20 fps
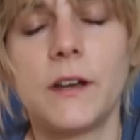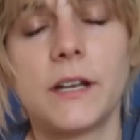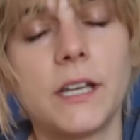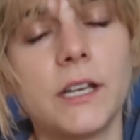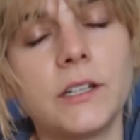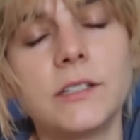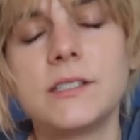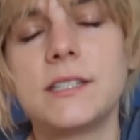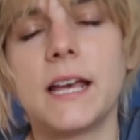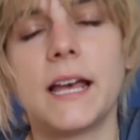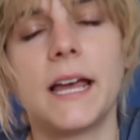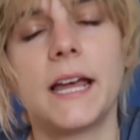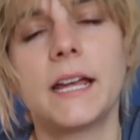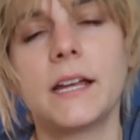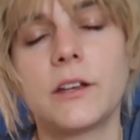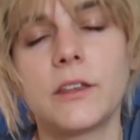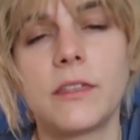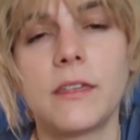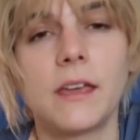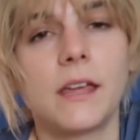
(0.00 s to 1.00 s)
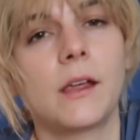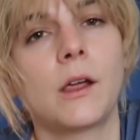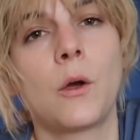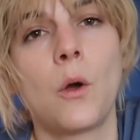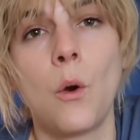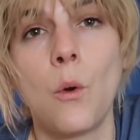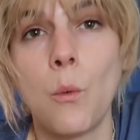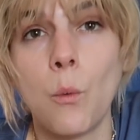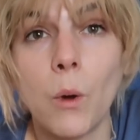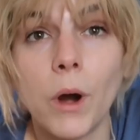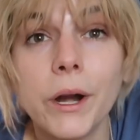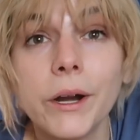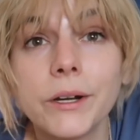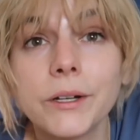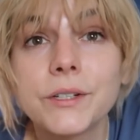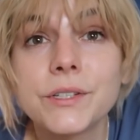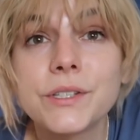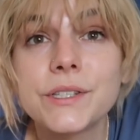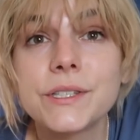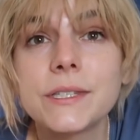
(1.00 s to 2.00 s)
fucking diet thing
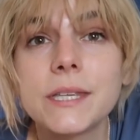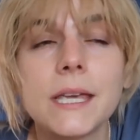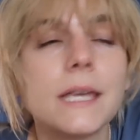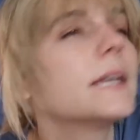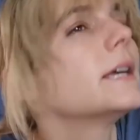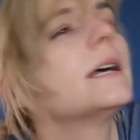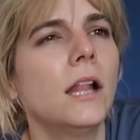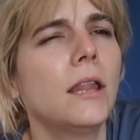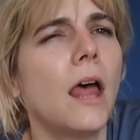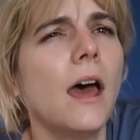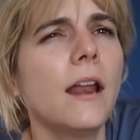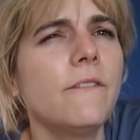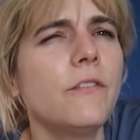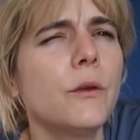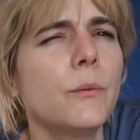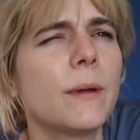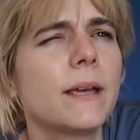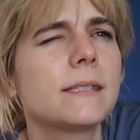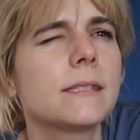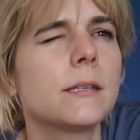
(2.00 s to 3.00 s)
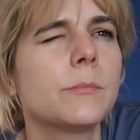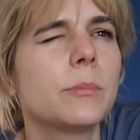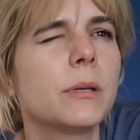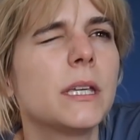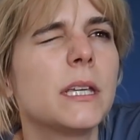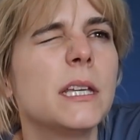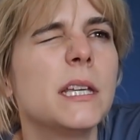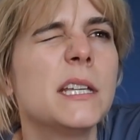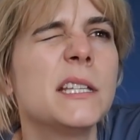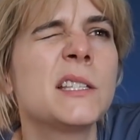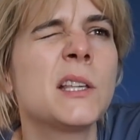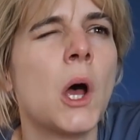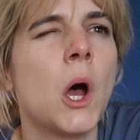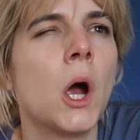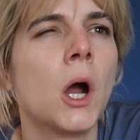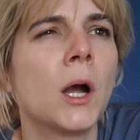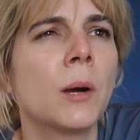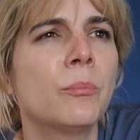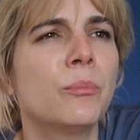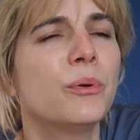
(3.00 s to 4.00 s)
works. A lot of the recipes
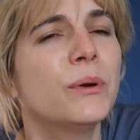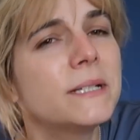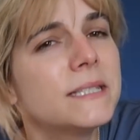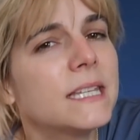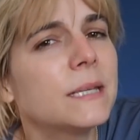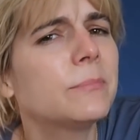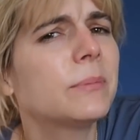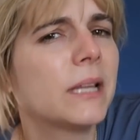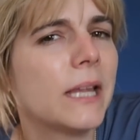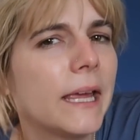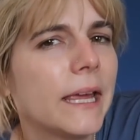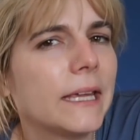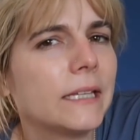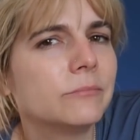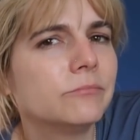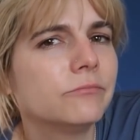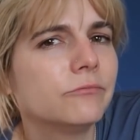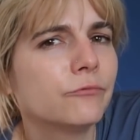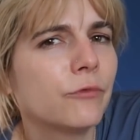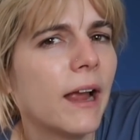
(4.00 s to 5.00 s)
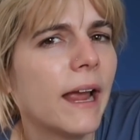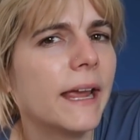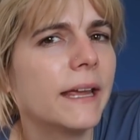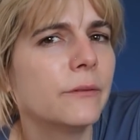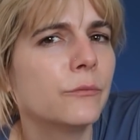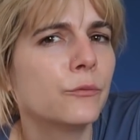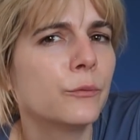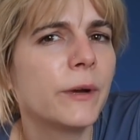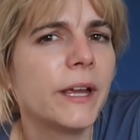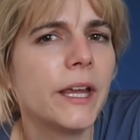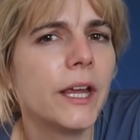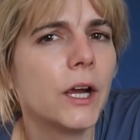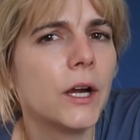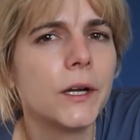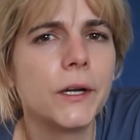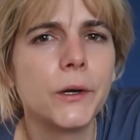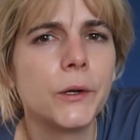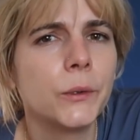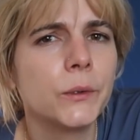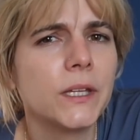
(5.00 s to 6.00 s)
are pretty plain, right? We
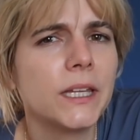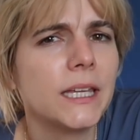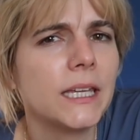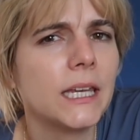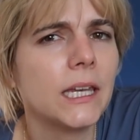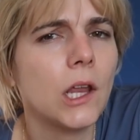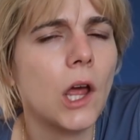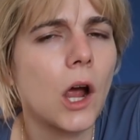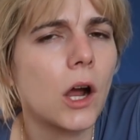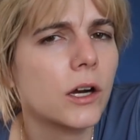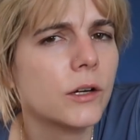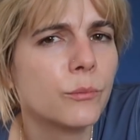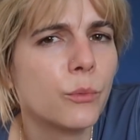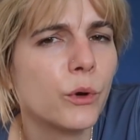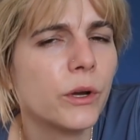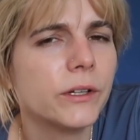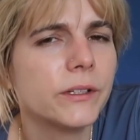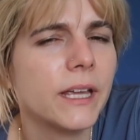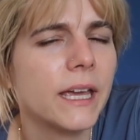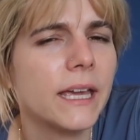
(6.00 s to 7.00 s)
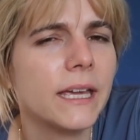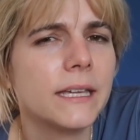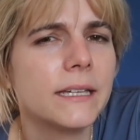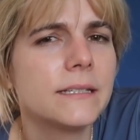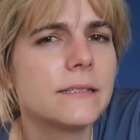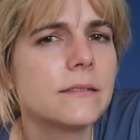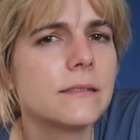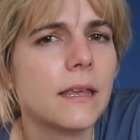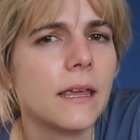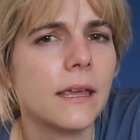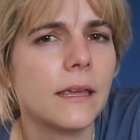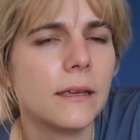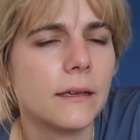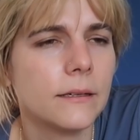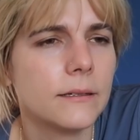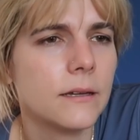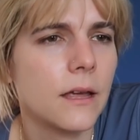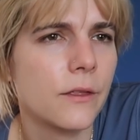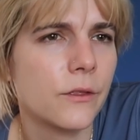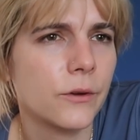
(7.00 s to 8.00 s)
are only eating hard-boiled eggs
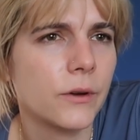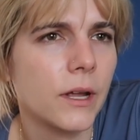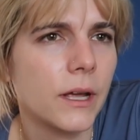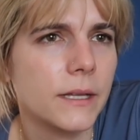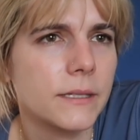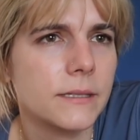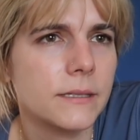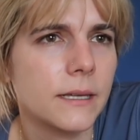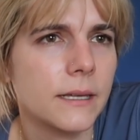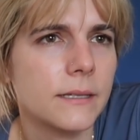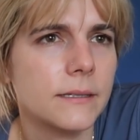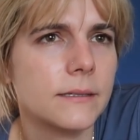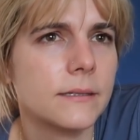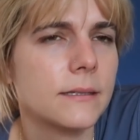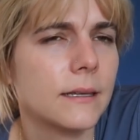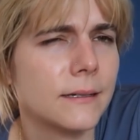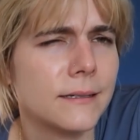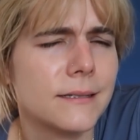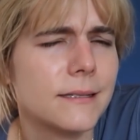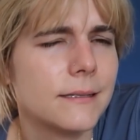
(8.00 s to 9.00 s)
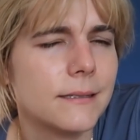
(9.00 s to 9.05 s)
and other nonsense and a